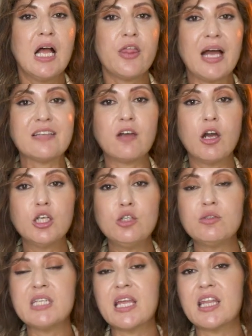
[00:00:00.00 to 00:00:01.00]
that are
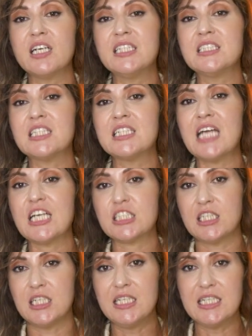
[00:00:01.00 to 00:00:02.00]
using their
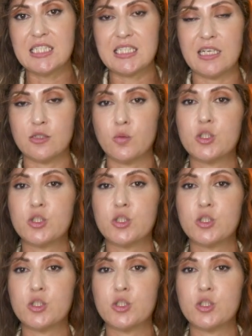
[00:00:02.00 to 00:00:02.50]
international listings,